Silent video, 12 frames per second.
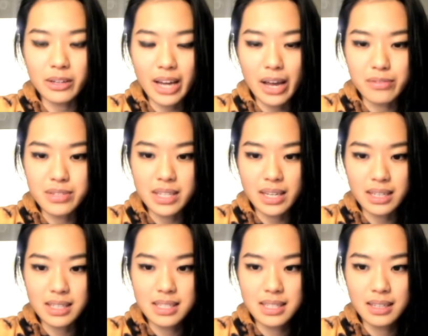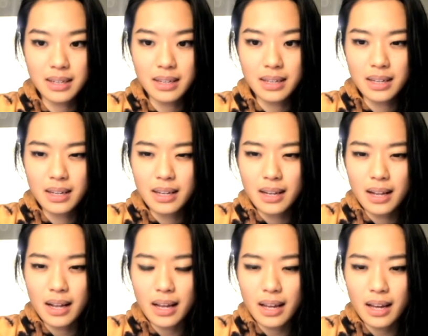f6.
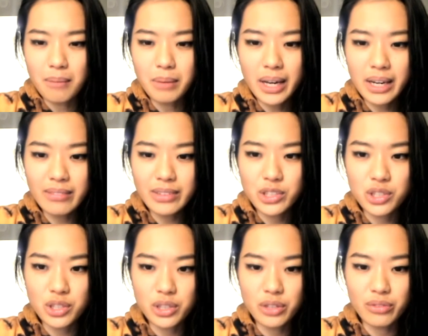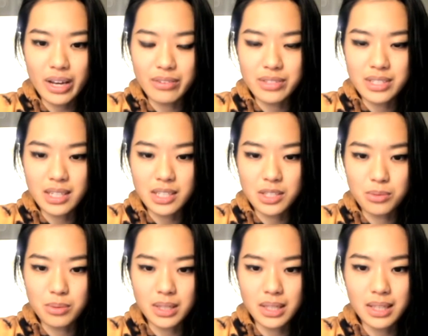I'm not even sure if f6 is
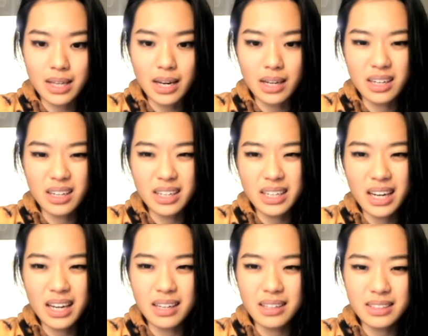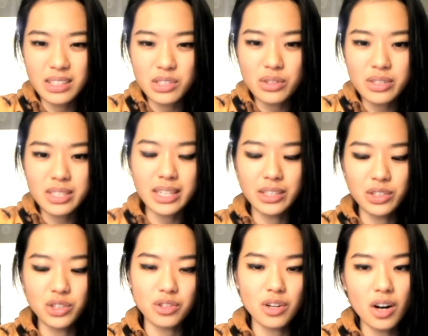really that good. This looks like a
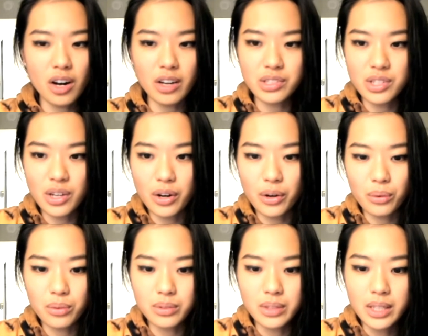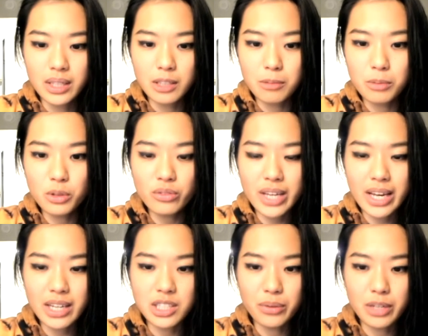draw, so the move the
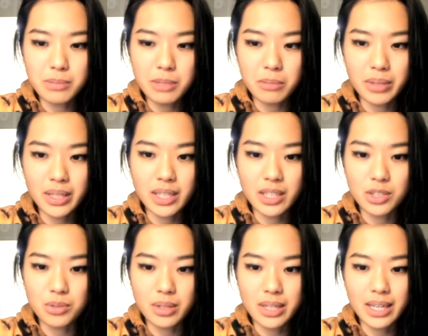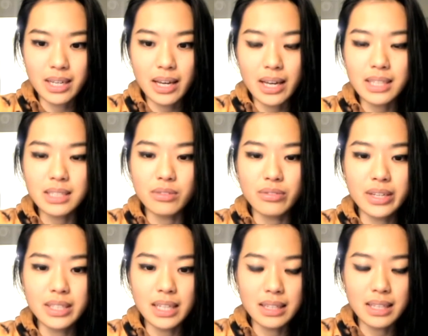engine wants me to play here is rook a8,
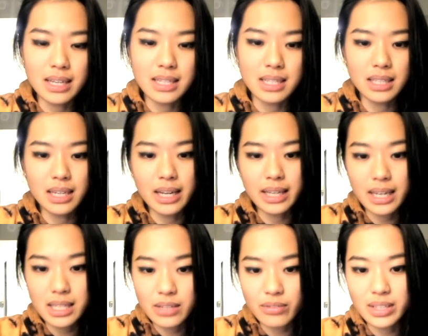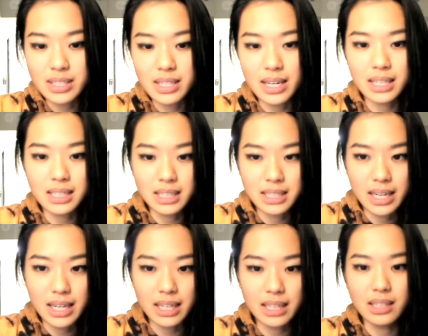defending this, and then I guess if he takes, I
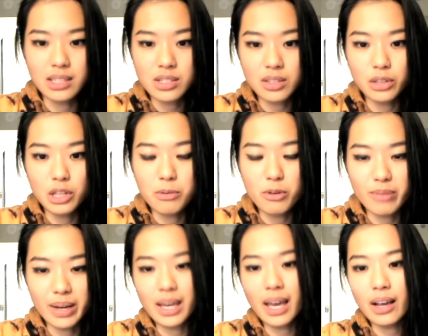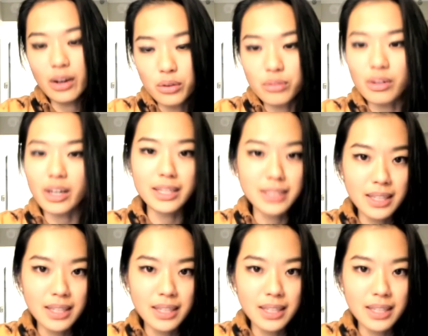take, and then slowly move my king over, and